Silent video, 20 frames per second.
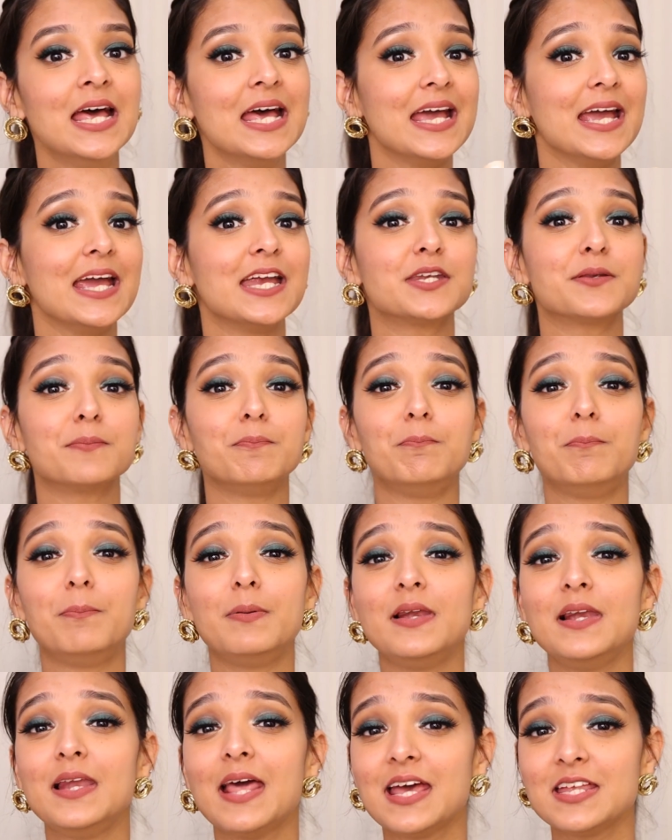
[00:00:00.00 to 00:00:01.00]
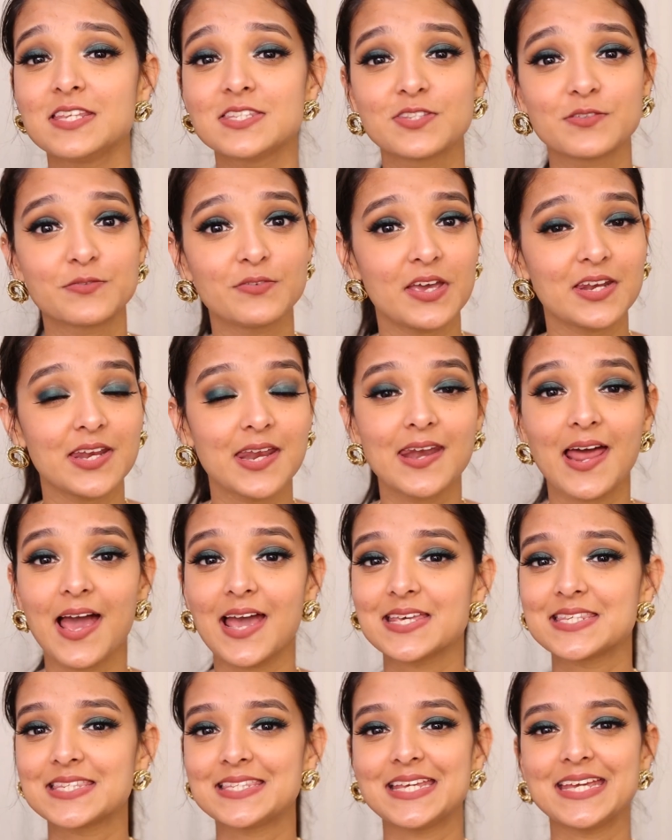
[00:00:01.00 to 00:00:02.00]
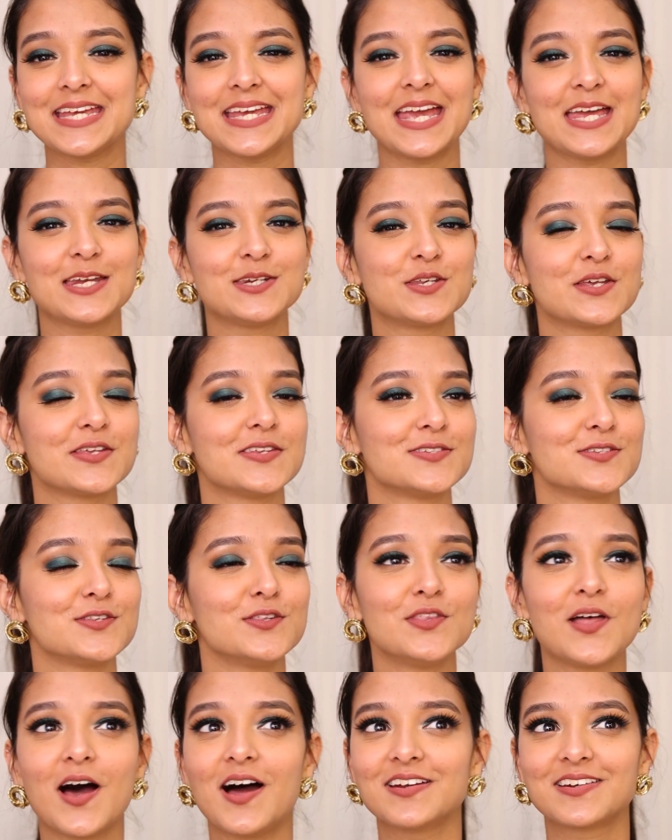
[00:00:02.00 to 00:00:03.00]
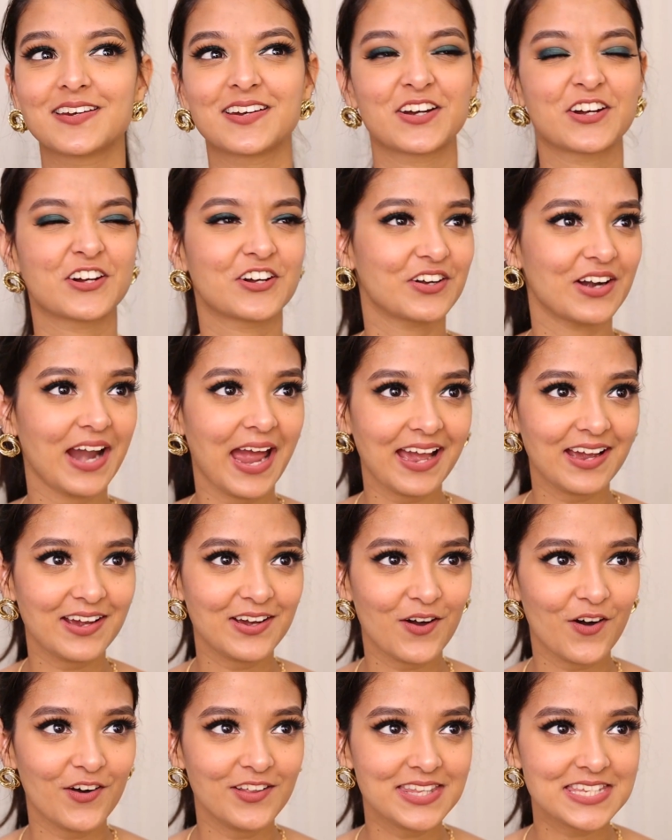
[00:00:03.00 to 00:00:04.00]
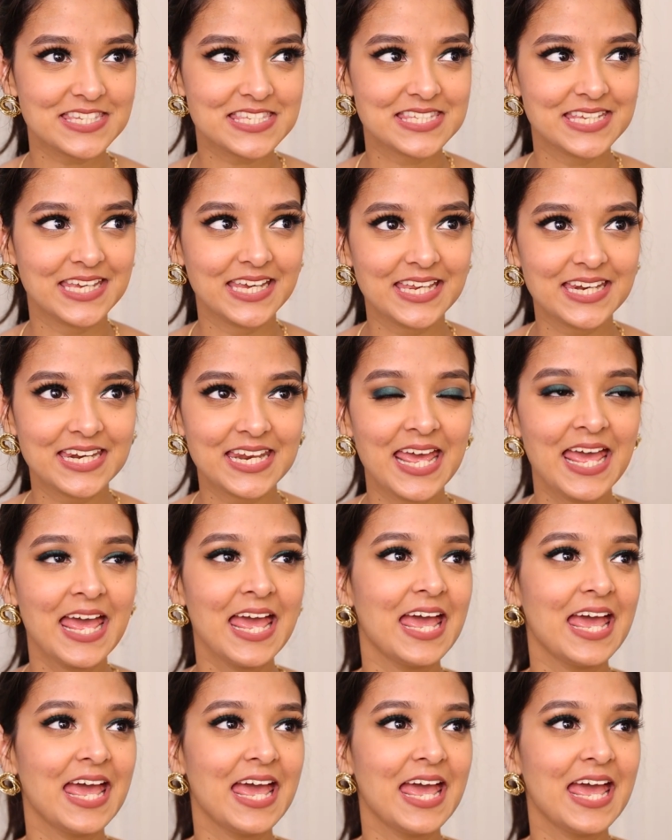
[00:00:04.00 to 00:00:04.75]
It blends very nicely, it does not crack on the skin,